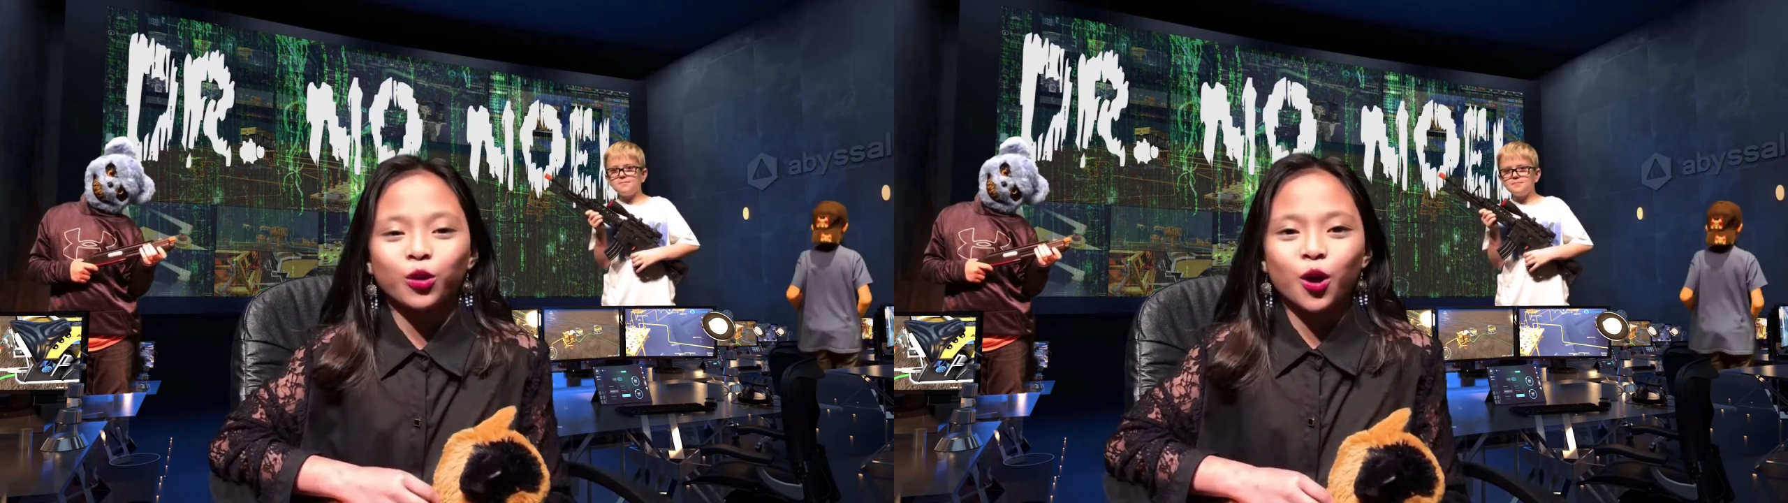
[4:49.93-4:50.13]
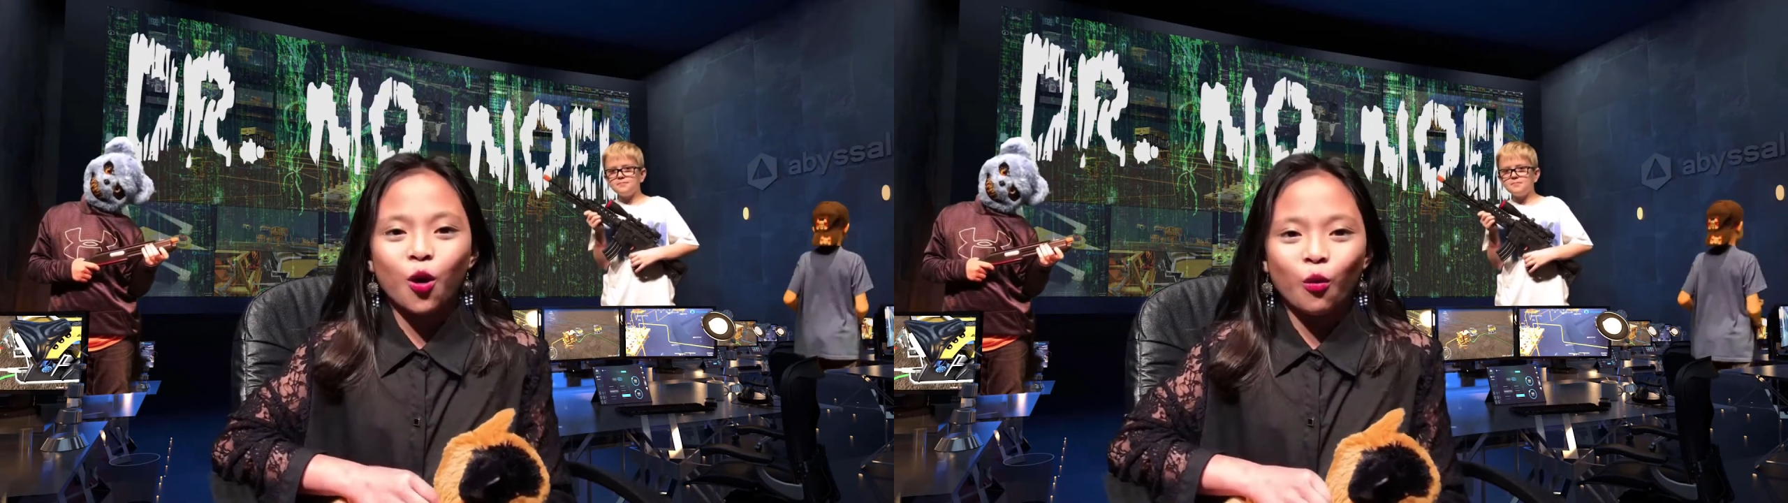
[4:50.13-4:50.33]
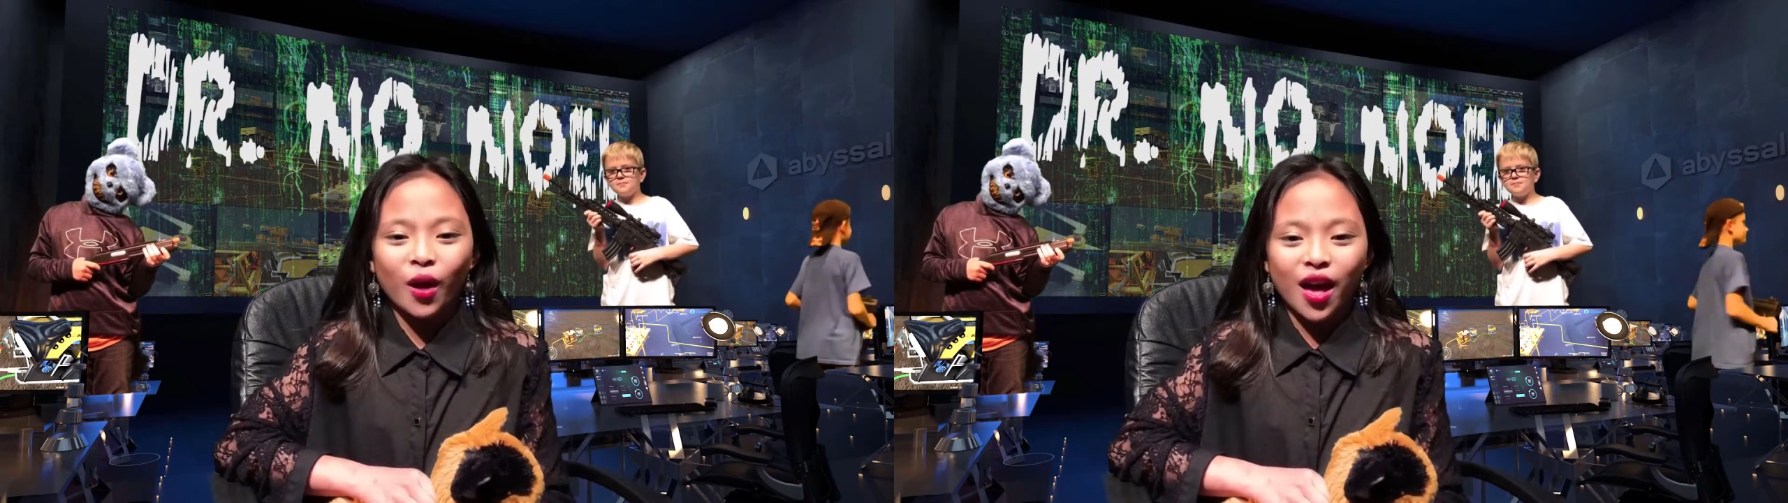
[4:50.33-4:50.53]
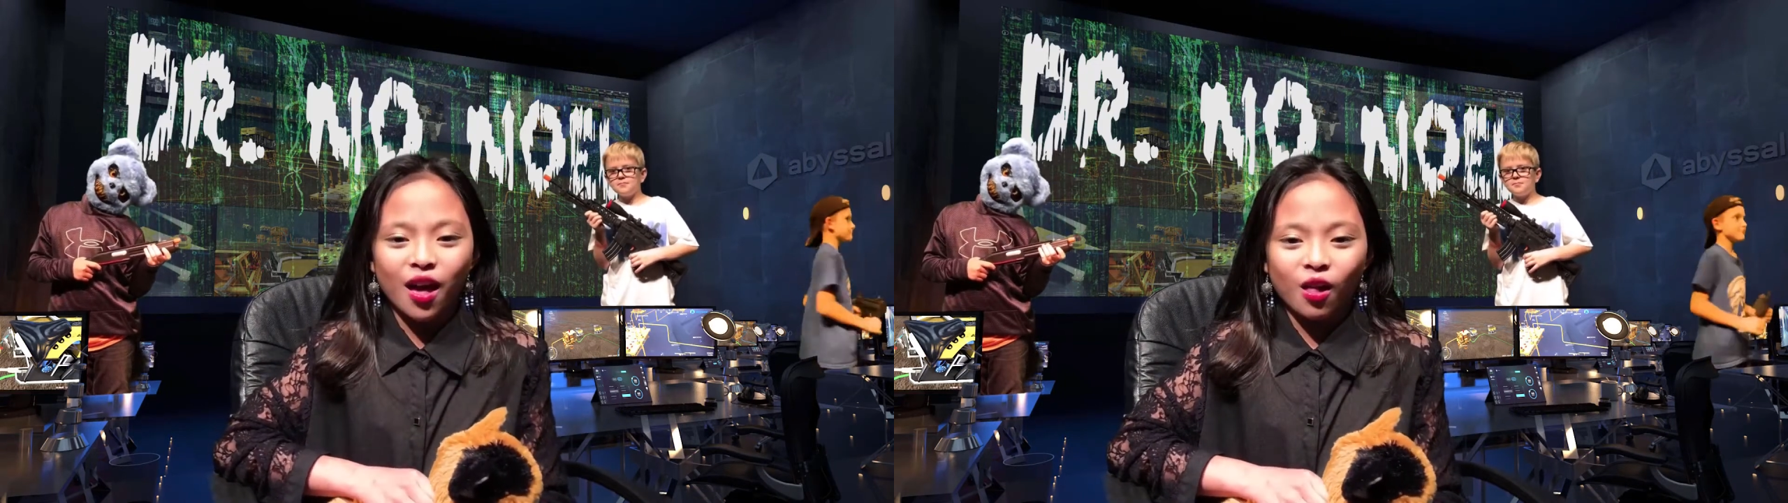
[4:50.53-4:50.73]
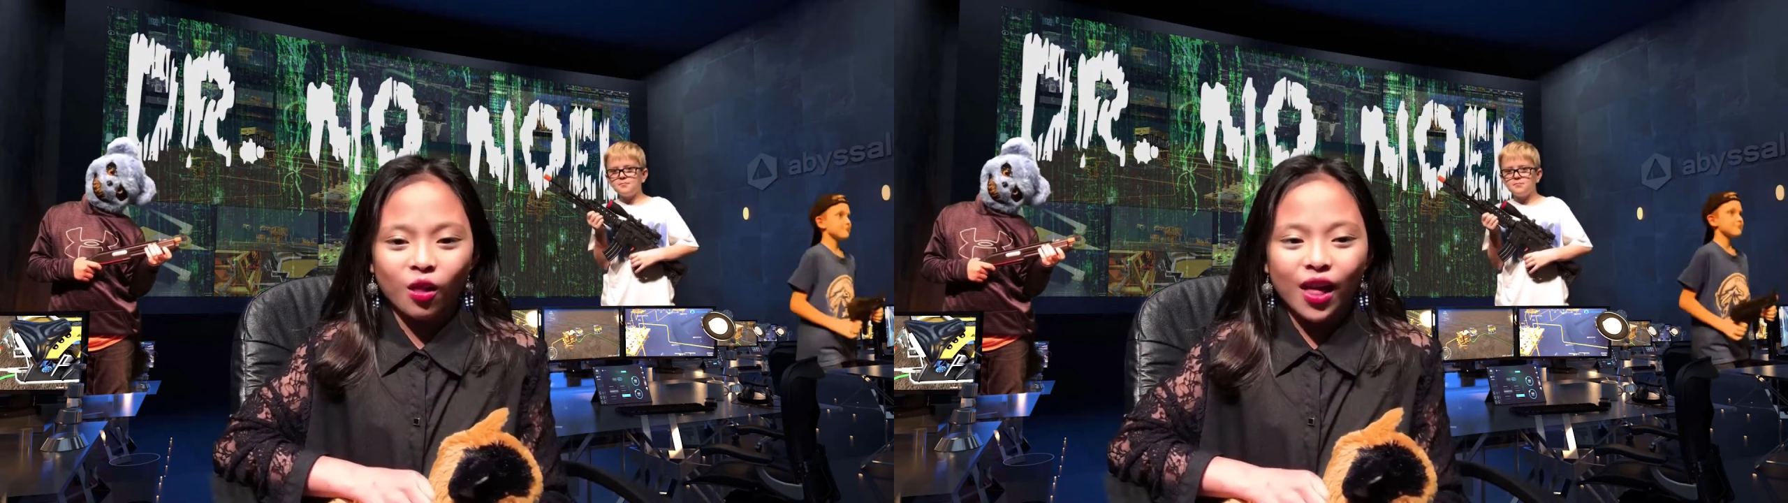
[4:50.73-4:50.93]

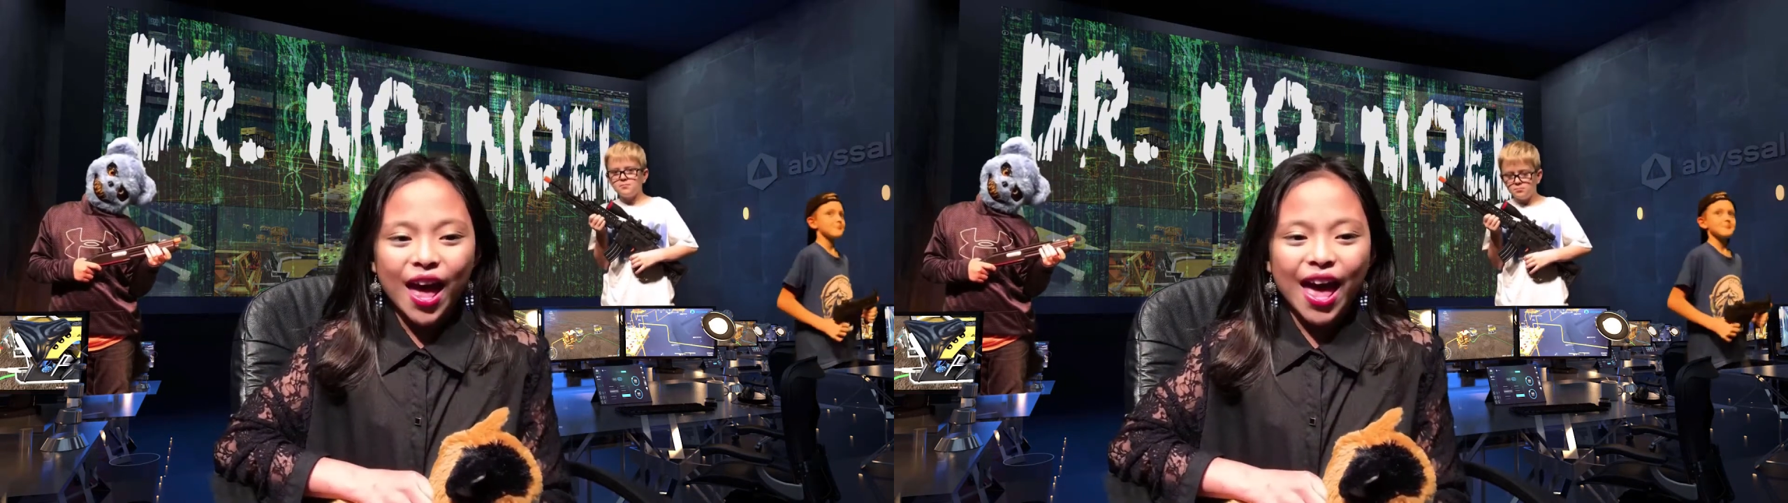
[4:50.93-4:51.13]
Noel.